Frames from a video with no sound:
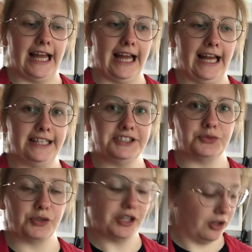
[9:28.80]
And
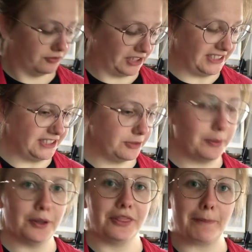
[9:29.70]
we are ready to
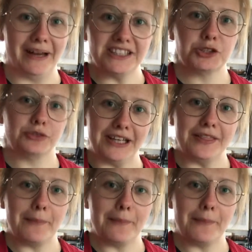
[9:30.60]
put the batter in the